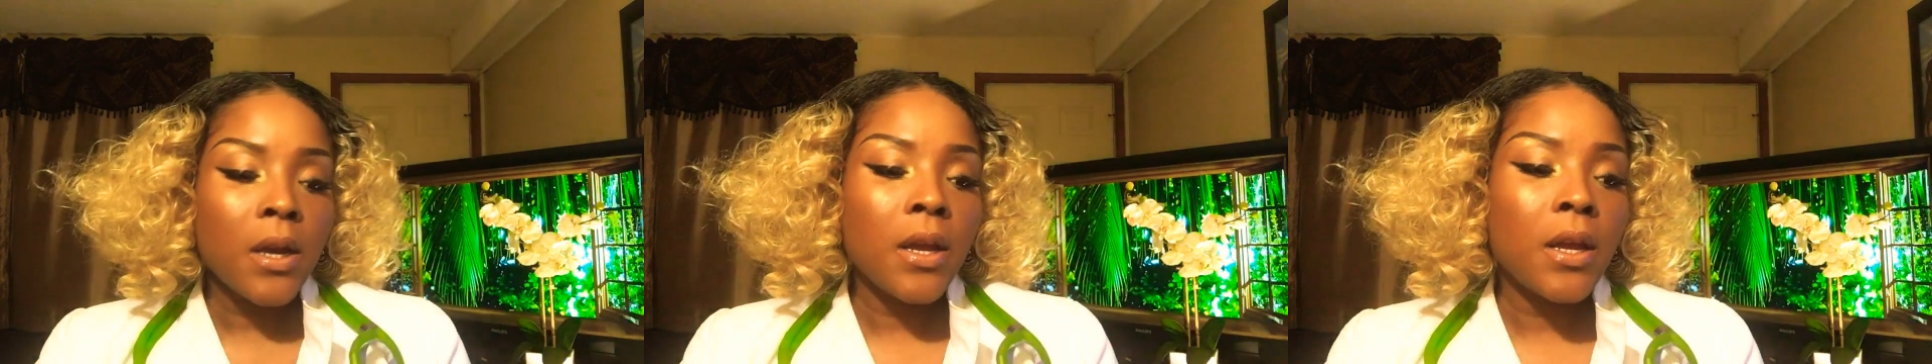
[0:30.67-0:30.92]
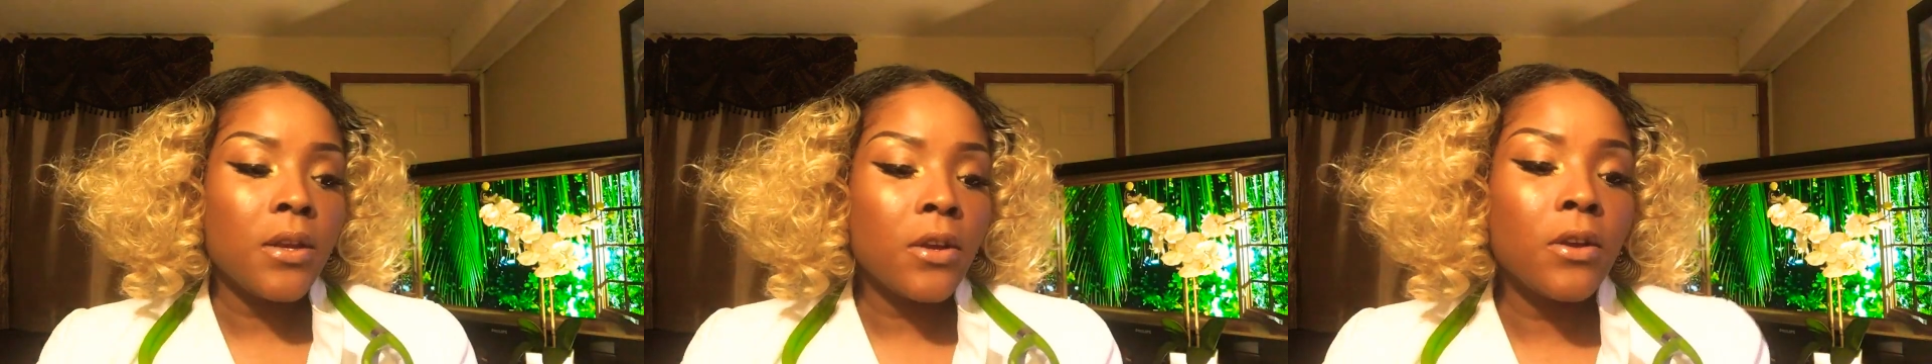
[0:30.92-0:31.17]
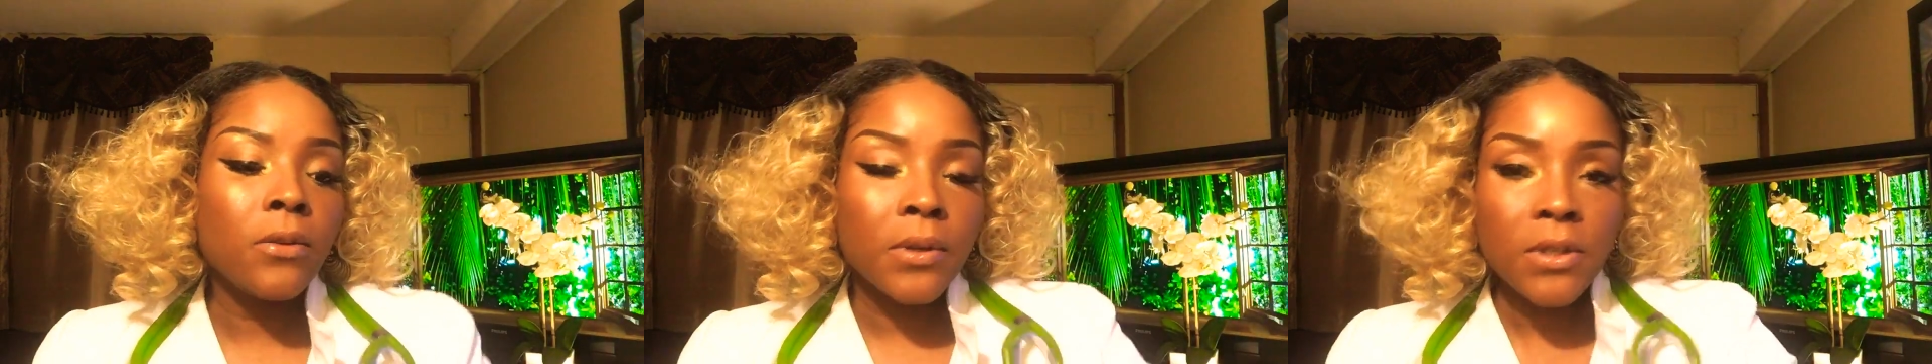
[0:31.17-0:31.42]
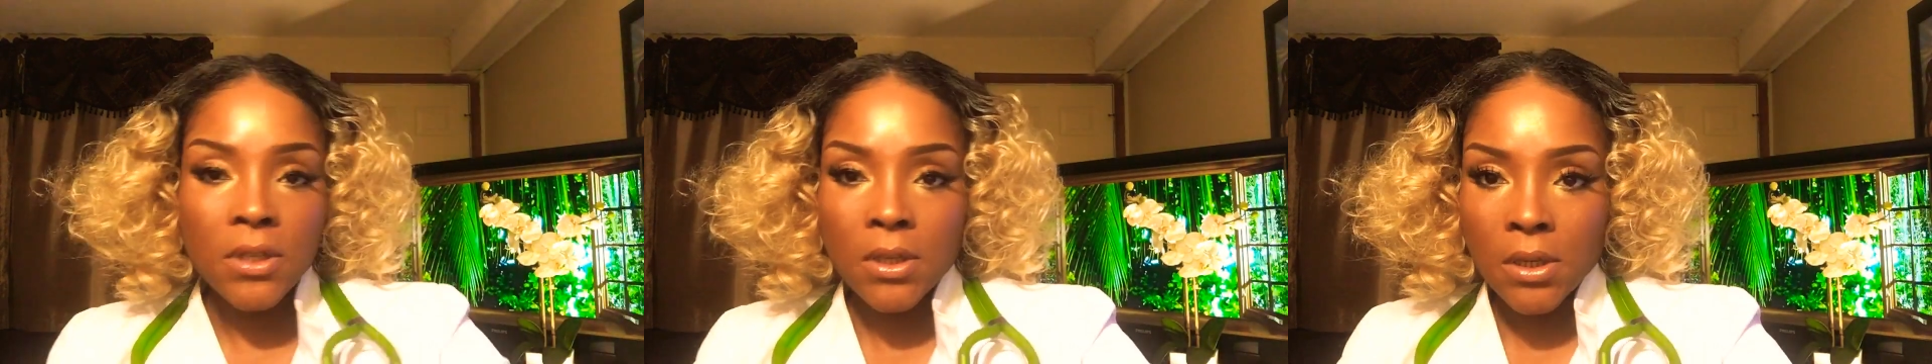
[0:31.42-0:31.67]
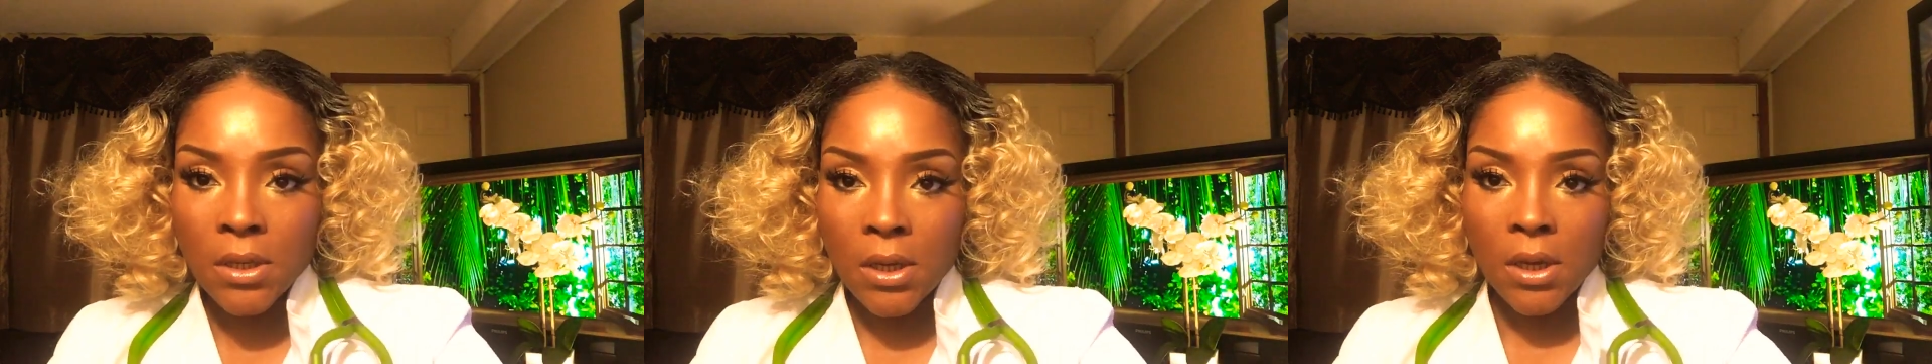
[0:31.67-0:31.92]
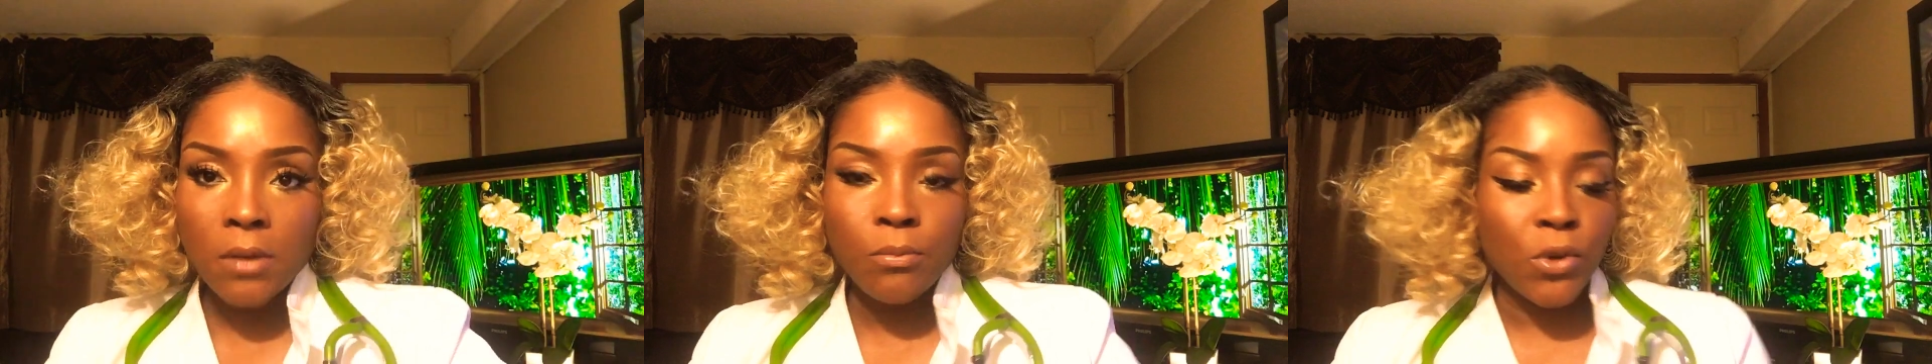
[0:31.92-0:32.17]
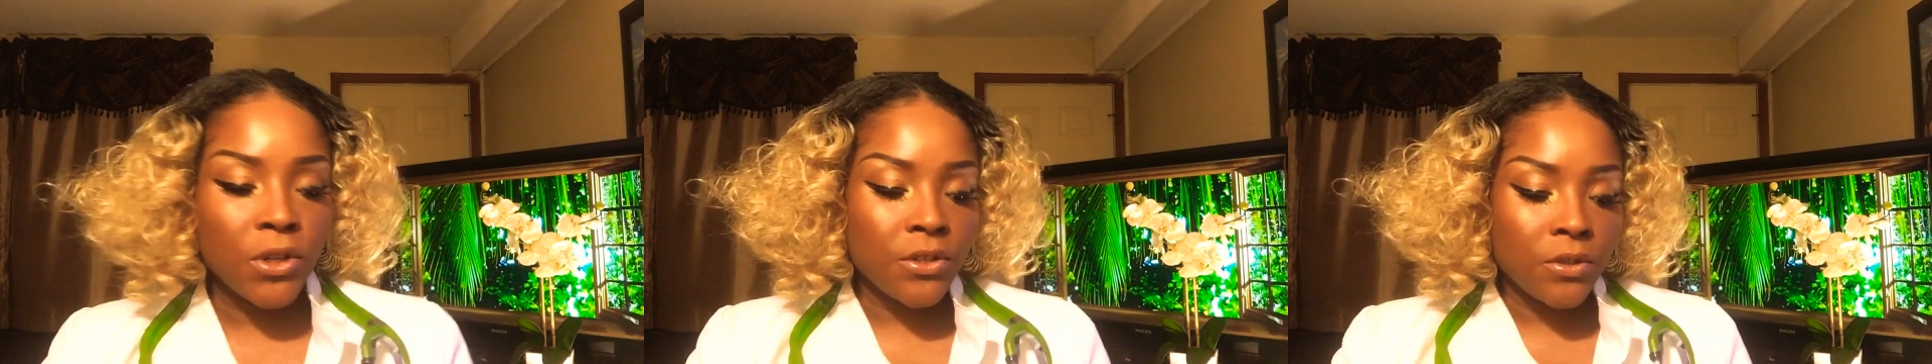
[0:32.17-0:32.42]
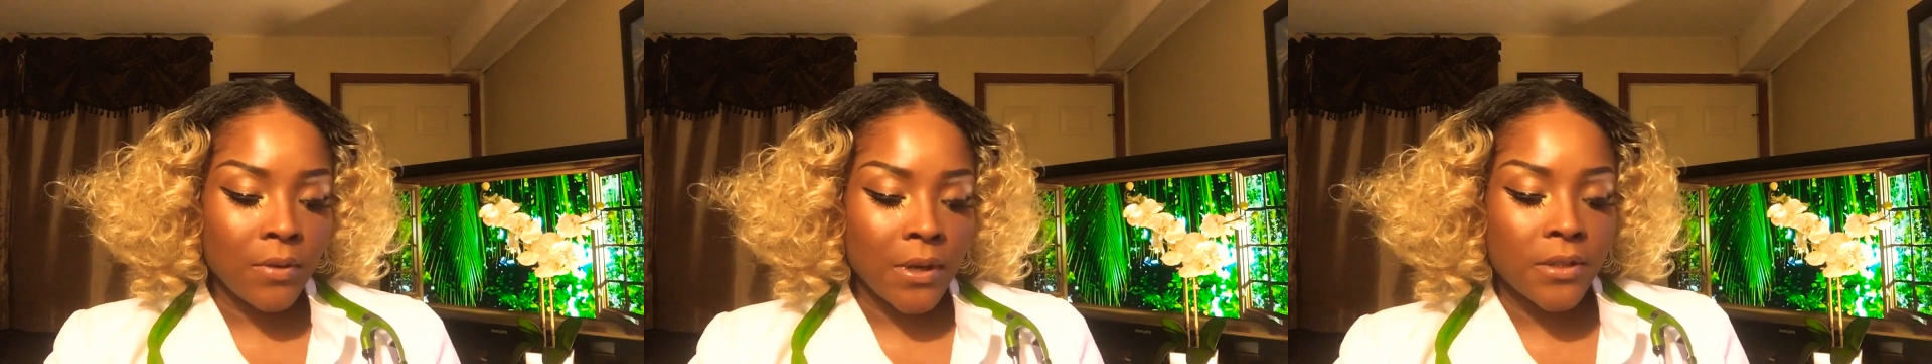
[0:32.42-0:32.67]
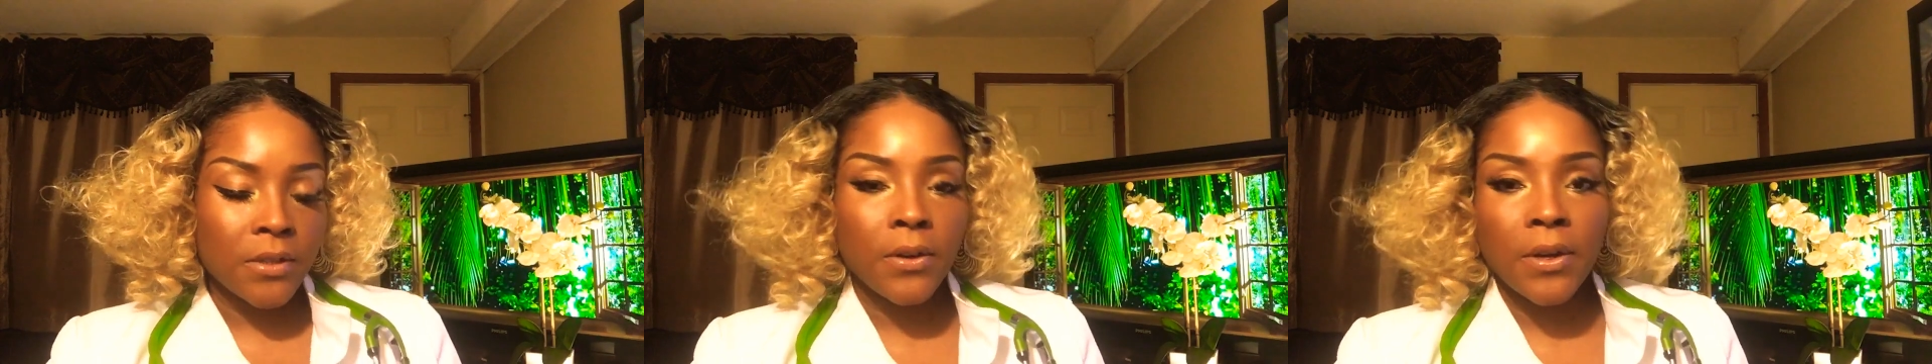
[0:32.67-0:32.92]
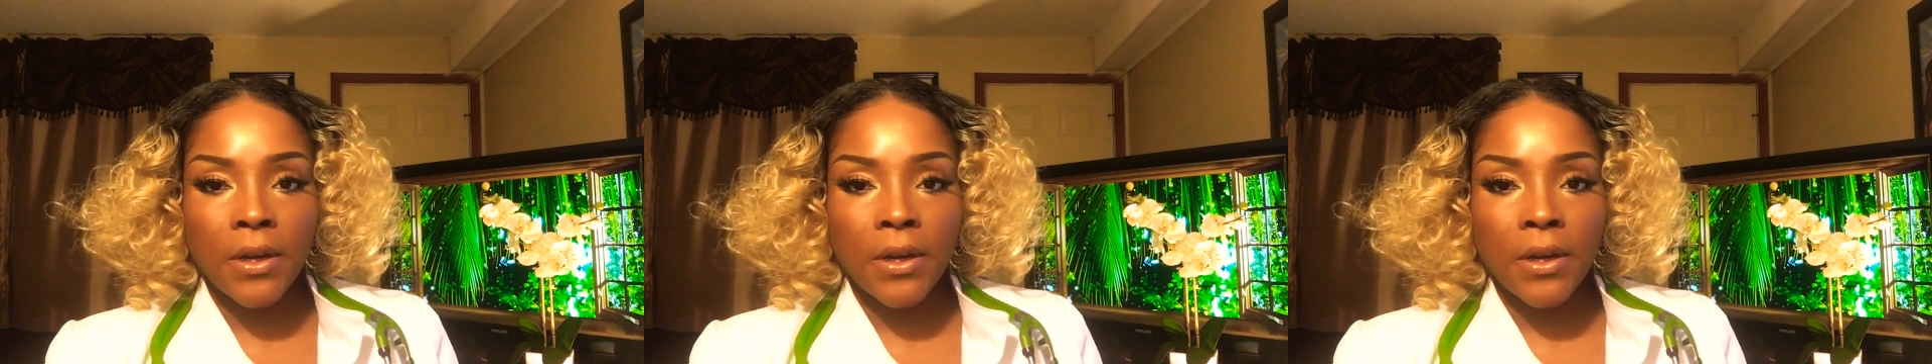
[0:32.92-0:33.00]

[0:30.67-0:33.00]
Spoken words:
And you're going to need a moisturizer,